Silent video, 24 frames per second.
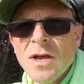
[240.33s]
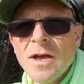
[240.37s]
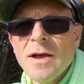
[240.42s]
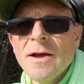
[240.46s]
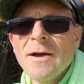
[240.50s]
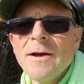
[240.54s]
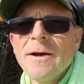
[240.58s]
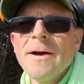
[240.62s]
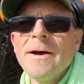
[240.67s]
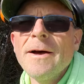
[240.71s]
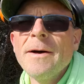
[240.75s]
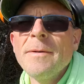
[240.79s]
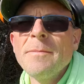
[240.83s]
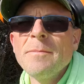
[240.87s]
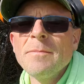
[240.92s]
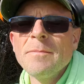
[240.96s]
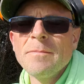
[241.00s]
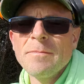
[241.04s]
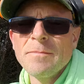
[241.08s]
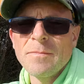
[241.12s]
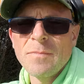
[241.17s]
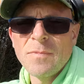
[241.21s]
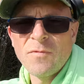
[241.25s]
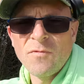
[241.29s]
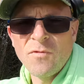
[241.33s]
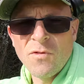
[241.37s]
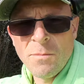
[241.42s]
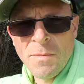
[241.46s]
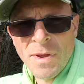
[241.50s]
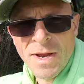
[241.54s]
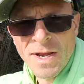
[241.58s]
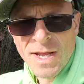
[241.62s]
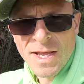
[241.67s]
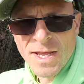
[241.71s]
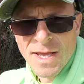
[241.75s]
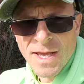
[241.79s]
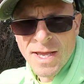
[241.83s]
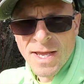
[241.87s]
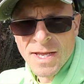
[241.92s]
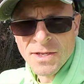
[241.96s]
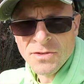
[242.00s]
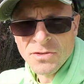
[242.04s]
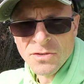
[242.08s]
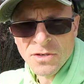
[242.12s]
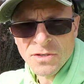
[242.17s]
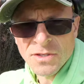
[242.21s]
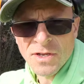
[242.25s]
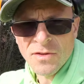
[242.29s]
For many
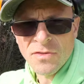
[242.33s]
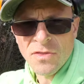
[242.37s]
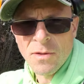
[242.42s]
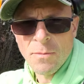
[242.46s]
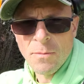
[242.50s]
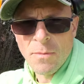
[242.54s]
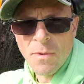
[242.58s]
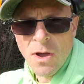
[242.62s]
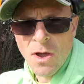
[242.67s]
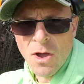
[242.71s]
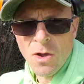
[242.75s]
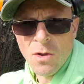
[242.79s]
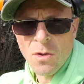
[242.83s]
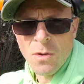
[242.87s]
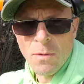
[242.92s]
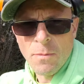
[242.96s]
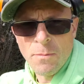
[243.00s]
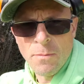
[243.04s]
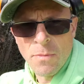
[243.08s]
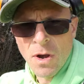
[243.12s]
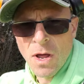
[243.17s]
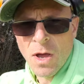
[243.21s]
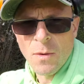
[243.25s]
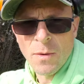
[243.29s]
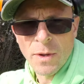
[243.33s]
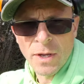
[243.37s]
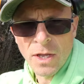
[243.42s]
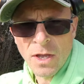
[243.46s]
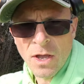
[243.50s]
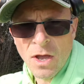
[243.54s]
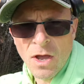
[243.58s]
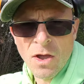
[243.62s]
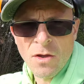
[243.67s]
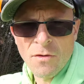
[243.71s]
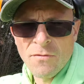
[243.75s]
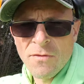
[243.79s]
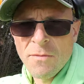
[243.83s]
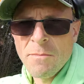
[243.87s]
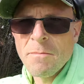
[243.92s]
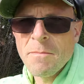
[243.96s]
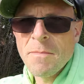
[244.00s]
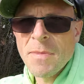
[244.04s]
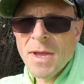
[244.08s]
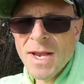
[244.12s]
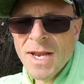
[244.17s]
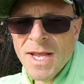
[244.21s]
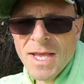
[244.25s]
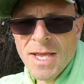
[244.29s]
years I did the mow, blow and go for
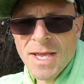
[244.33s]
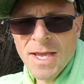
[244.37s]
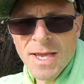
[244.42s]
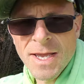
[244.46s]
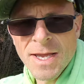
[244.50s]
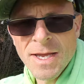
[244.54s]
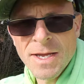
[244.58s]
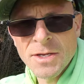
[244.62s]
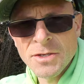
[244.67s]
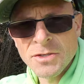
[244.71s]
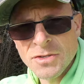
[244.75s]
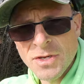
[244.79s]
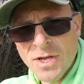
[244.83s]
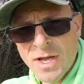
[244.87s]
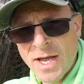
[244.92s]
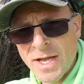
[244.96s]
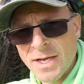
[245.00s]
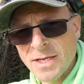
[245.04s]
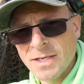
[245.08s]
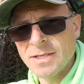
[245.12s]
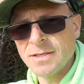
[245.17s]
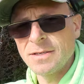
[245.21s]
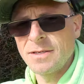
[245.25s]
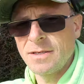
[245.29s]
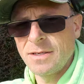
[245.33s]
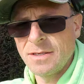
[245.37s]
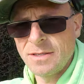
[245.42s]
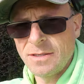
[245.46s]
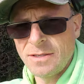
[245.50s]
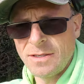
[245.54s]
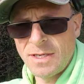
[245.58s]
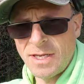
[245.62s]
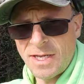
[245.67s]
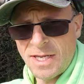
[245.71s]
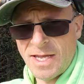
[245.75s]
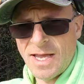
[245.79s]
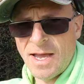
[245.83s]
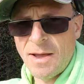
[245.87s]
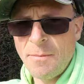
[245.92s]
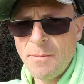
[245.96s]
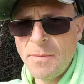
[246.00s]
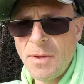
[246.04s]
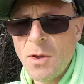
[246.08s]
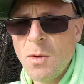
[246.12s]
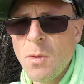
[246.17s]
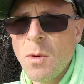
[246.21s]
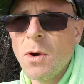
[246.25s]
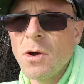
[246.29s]
many years, and it can
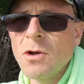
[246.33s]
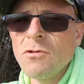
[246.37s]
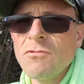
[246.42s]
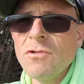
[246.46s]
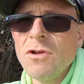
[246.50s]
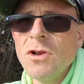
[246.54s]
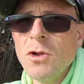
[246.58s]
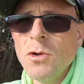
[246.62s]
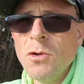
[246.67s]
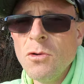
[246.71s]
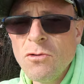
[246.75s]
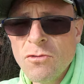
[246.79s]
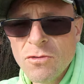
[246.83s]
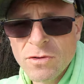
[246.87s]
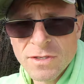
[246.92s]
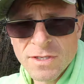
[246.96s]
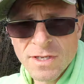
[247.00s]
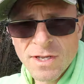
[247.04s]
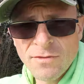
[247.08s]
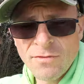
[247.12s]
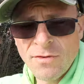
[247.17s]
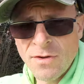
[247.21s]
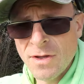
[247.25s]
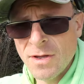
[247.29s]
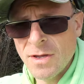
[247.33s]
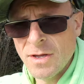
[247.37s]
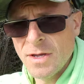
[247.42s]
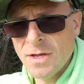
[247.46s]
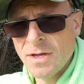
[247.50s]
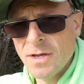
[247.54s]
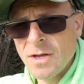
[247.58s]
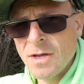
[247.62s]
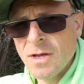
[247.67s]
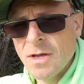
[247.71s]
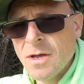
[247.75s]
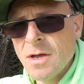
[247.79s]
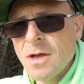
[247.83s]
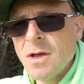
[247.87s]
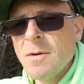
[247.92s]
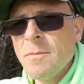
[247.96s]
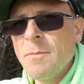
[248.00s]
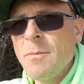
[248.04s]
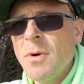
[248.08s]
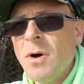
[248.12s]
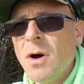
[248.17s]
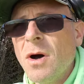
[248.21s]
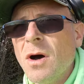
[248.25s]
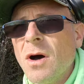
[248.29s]
be quite lucrative,
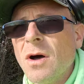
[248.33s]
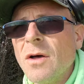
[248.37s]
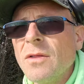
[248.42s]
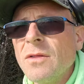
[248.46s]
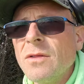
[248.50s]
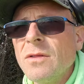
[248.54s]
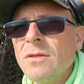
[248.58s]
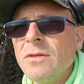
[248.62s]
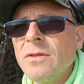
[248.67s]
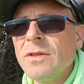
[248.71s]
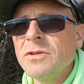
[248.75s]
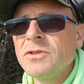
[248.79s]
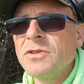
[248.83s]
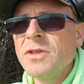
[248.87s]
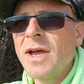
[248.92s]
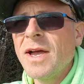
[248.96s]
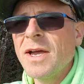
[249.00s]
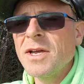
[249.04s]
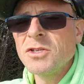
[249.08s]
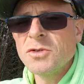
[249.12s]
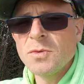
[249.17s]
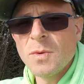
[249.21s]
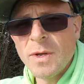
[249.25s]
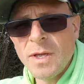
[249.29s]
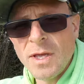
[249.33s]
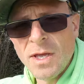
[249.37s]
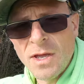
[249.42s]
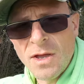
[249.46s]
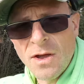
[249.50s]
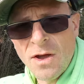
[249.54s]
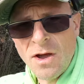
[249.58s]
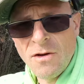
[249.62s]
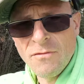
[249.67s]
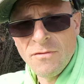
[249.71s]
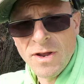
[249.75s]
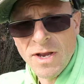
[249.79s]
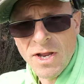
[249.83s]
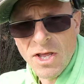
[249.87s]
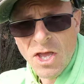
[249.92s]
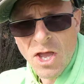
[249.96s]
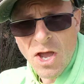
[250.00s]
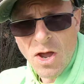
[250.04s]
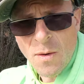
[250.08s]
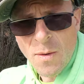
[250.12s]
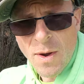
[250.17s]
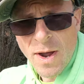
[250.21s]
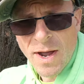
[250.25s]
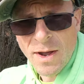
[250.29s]
but there's days where you can't really
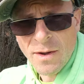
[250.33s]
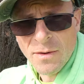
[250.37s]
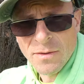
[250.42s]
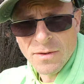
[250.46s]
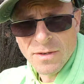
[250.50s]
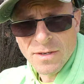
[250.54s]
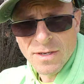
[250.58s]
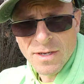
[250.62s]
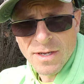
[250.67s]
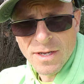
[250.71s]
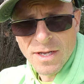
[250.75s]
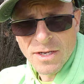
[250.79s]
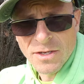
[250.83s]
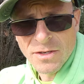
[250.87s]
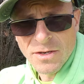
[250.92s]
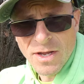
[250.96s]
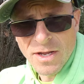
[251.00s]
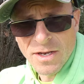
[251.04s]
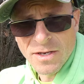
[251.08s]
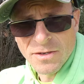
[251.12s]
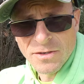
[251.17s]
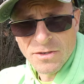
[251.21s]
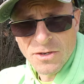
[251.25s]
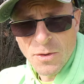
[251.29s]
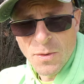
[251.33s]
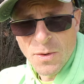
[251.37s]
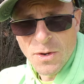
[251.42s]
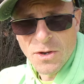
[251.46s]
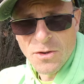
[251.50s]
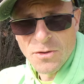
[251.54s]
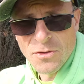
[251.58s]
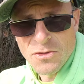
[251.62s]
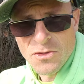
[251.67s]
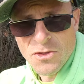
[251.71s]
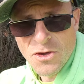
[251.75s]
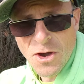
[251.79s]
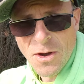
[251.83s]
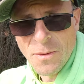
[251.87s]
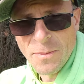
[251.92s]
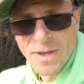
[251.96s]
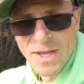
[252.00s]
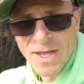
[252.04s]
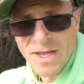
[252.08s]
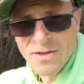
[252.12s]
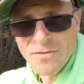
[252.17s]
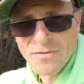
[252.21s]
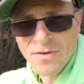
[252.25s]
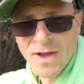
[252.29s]
go out and do a good job
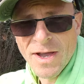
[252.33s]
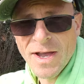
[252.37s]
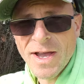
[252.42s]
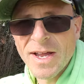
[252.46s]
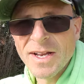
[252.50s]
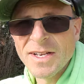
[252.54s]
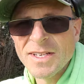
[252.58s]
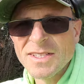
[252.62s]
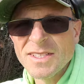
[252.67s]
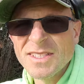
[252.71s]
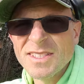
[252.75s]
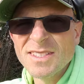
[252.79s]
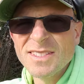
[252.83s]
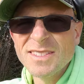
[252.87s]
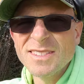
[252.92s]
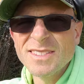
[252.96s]
either, and